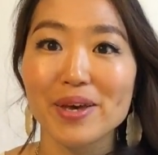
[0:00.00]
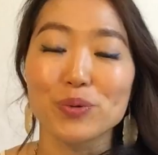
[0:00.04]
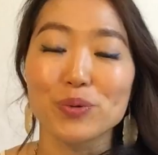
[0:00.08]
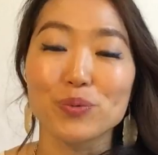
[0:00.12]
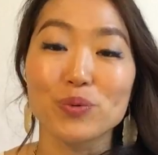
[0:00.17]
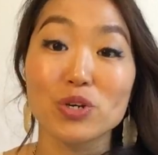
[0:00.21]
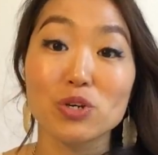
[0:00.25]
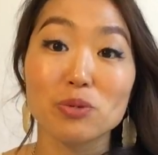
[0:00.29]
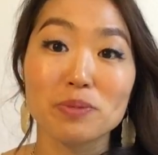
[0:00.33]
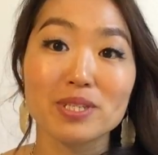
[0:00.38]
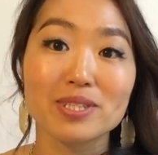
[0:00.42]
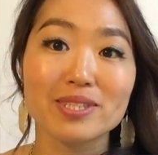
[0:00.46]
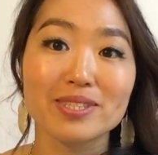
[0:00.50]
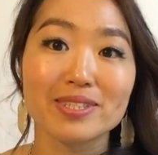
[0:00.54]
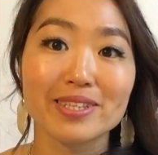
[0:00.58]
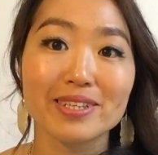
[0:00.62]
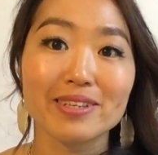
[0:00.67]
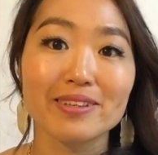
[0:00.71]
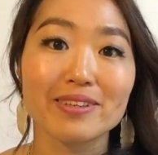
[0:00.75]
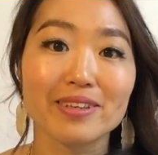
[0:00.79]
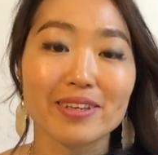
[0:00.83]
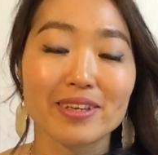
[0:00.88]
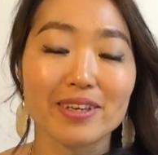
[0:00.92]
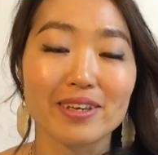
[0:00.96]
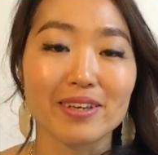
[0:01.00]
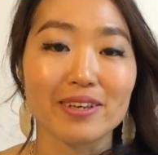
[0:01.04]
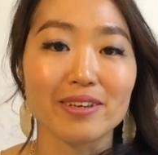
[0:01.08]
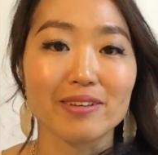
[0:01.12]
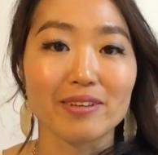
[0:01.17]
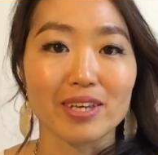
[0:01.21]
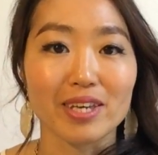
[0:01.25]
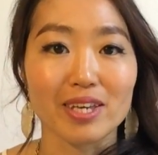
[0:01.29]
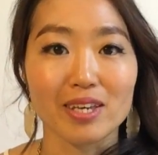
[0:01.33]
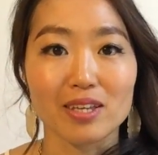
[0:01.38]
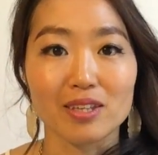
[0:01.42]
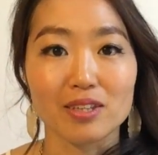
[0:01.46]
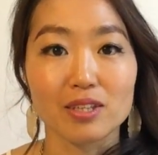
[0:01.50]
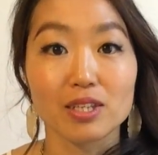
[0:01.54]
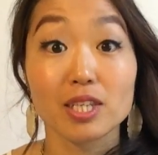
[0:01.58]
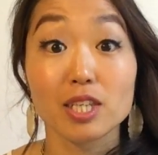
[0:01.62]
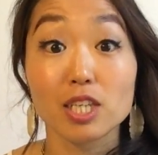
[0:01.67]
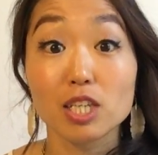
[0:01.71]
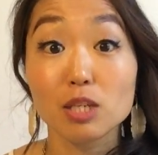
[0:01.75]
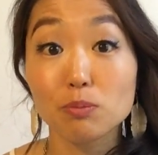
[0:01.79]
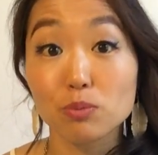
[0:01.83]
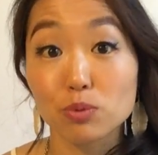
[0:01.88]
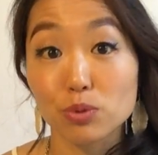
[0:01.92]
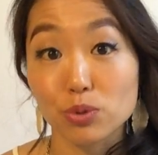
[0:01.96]
We'll be singing in
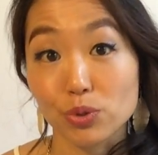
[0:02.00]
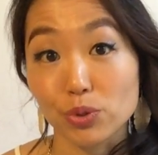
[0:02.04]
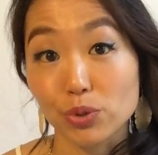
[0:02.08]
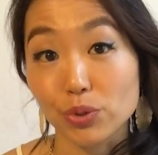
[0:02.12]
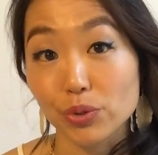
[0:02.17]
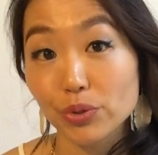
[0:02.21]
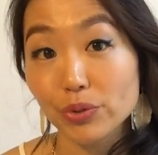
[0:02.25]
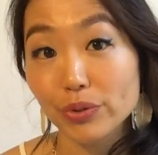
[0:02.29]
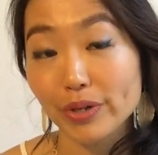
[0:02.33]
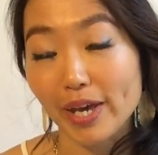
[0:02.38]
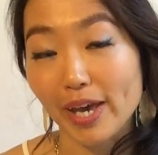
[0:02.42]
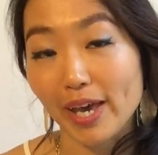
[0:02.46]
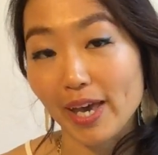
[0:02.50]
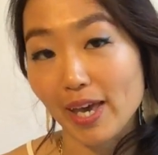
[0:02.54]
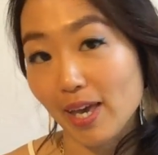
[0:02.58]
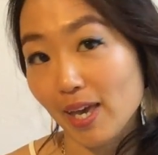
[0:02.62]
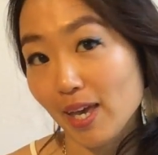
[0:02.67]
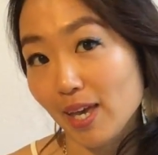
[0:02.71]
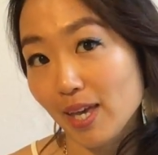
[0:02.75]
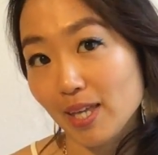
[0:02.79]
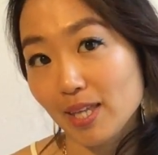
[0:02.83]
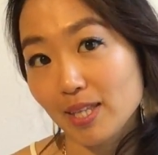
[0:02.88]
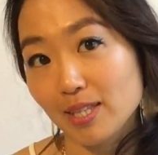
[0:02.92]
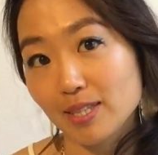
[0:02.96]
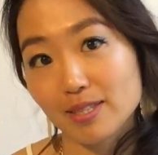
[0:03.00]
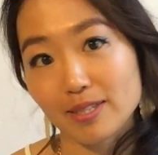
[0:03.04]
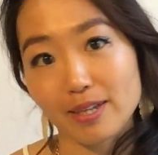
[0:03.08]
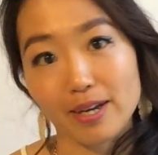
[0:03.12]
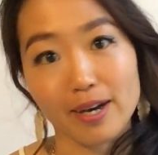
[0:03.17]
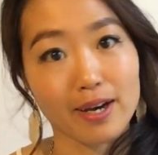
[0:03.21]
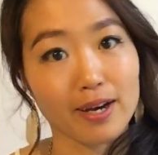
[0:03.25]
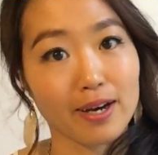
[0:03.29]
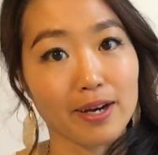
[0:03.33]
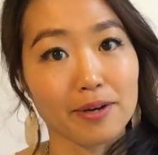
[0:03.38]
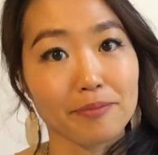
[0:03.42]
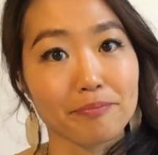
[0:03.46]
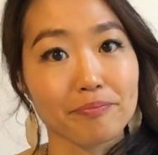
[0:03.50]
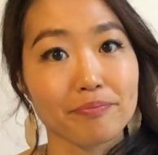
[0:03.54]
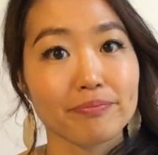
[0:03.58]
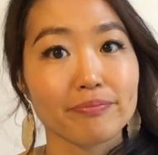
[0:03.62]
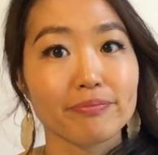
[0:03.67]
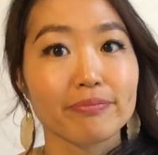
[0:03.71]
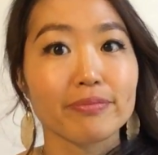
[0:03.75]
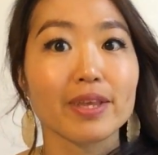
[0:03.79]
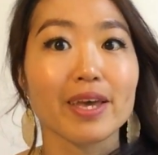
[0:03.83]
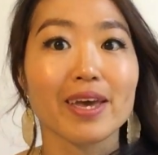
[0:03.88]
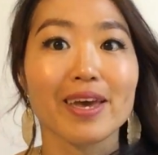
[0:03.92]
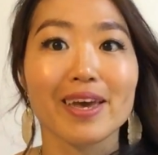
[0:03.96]
Hebrew, and
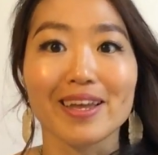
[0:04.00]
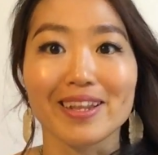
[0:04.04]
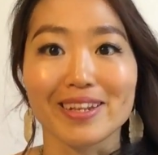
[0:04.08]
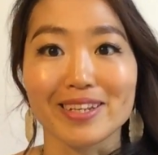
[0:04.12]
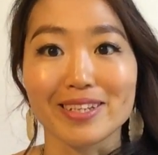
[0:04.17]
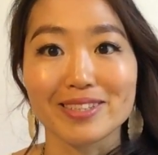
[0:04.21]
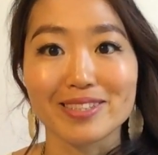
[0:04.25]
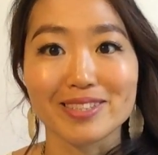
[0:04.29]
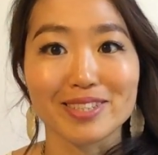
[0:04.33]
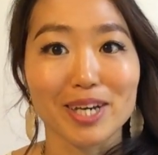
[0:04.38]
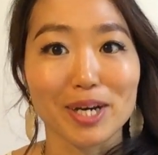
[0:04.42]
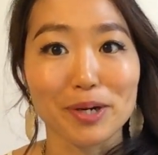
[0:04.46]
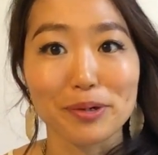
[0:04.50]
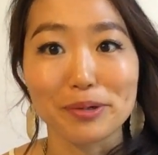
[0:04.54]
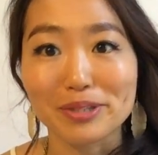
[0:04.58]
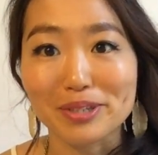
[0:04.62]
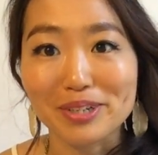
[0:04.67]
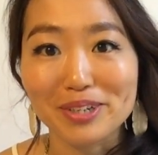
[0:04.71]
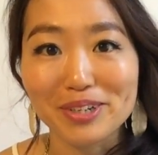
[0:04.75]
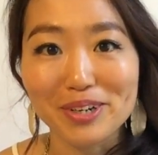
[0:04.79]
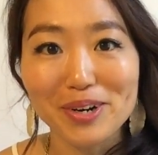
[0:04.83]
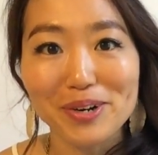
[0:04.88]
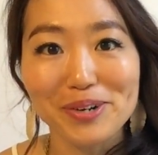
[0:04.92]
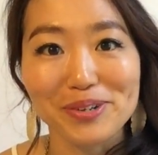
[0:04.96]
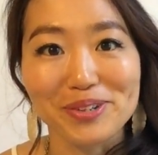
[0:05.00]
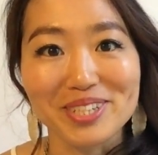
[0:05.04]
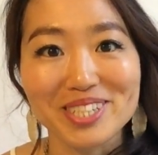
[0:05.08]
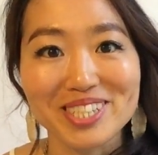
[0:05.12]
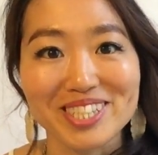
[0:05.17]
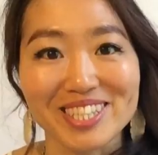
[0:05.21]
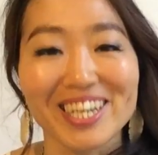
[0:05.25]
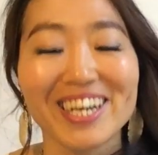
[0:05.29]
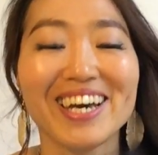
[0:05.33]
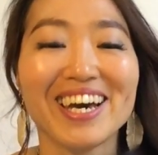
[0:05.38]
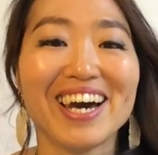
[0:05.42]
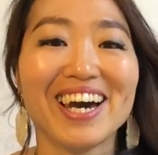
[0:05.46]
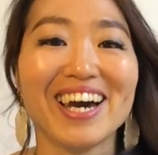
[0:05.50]
let's see how it goes.